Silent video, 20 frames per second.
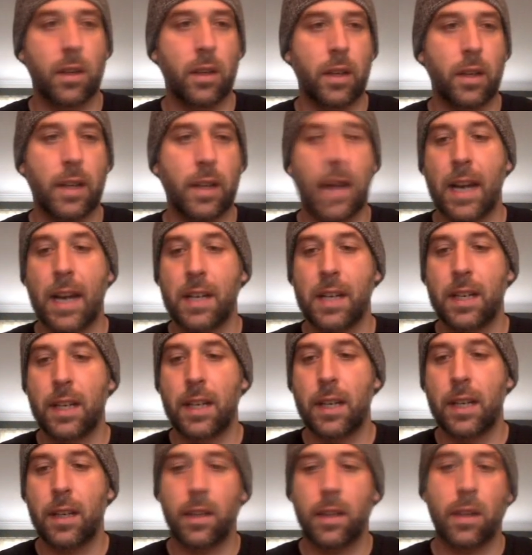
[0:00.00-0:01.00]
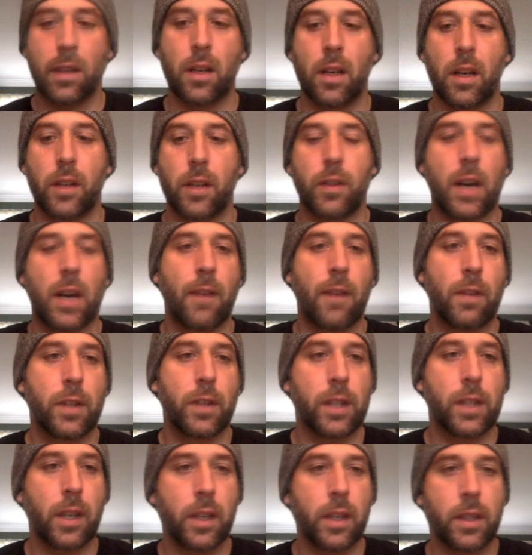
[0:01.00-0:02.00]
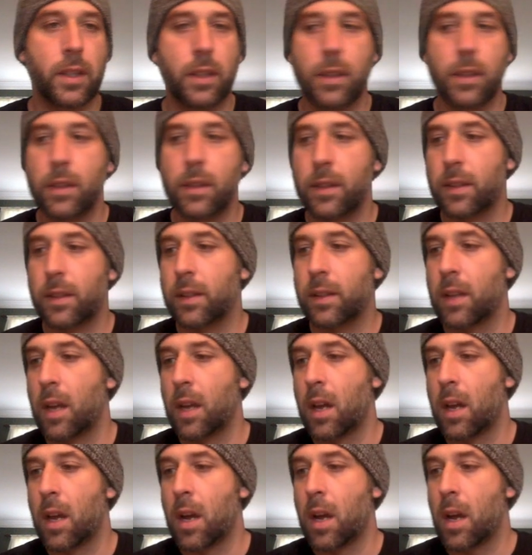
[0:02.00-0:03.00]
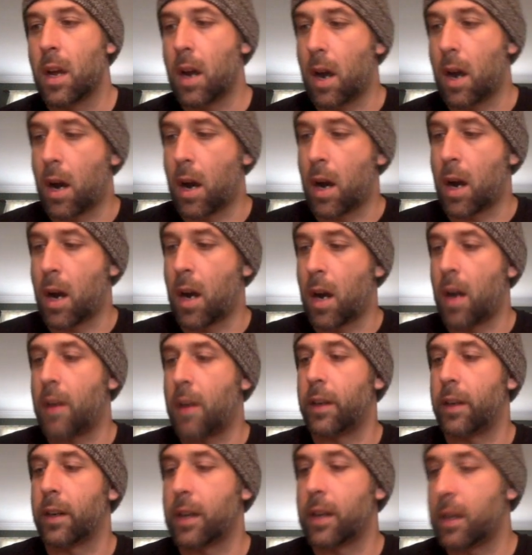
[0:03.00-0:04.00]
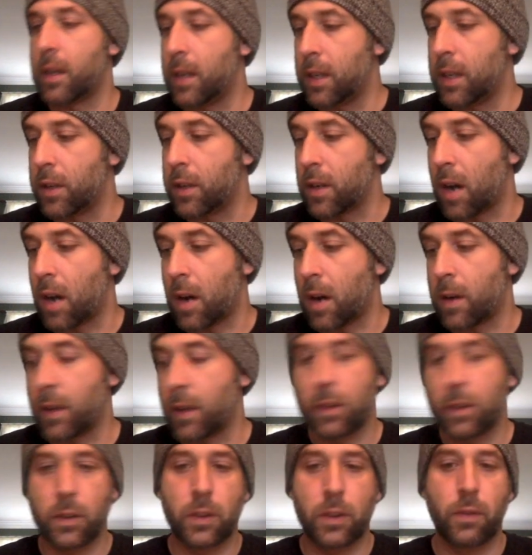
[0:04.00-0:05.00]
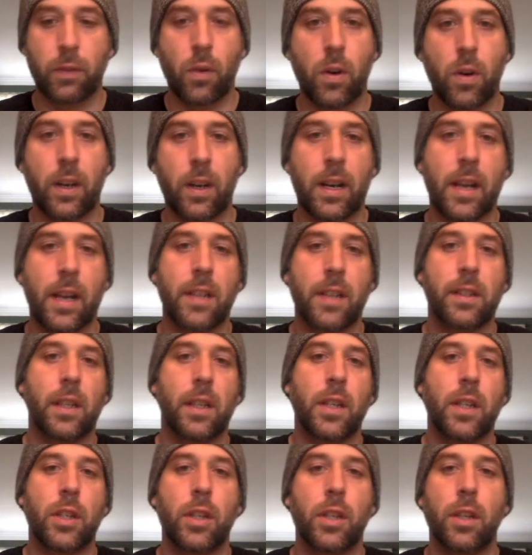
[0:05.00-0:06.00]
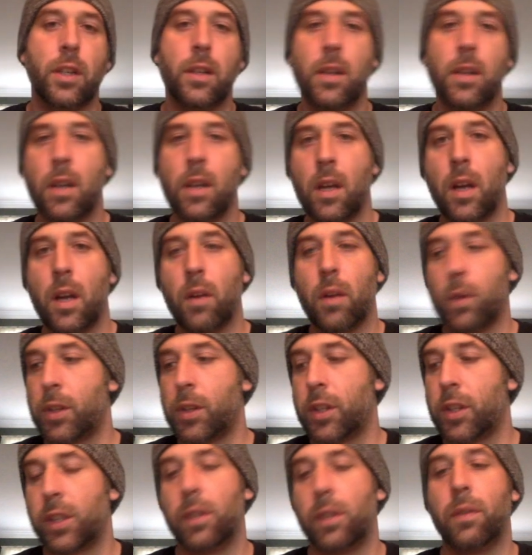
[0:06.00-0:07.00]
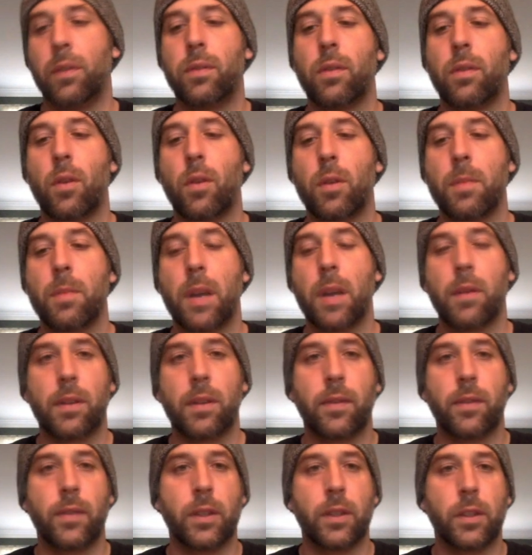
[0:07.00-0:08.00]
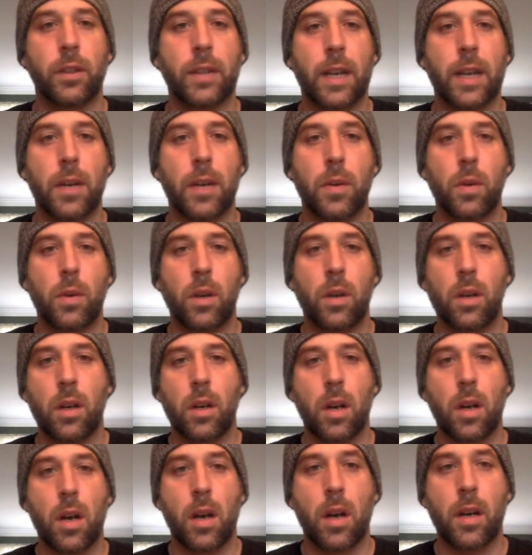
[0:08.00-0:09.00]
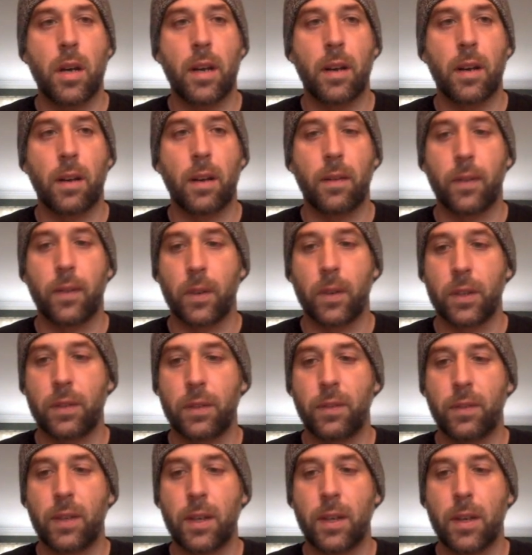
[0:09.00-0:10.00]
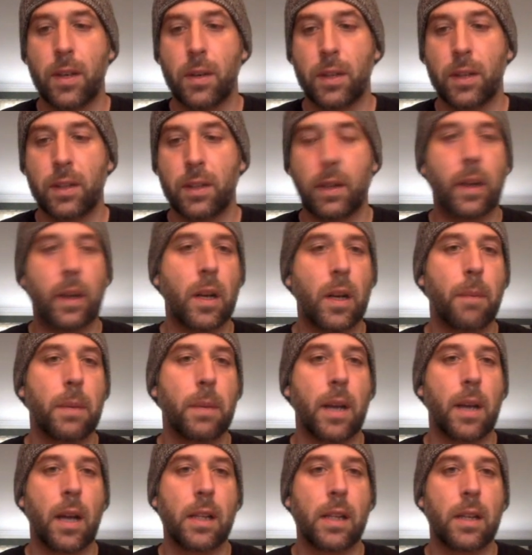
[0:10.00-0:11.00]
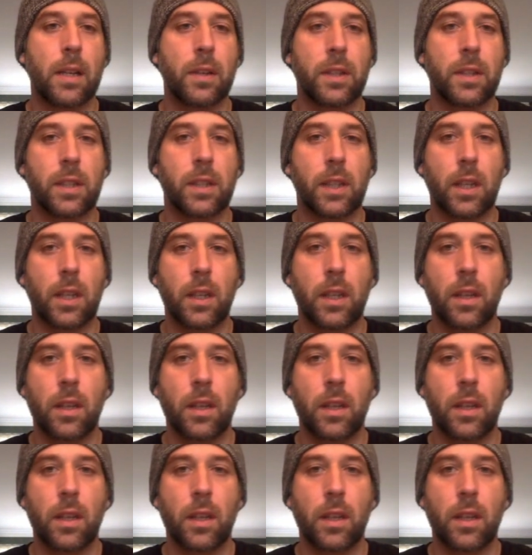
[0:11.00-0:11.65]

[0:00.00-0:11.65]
ID, a driver's license. You're gonna need your articles of organization, which is the form that we filled out in our first video setting up an LLC.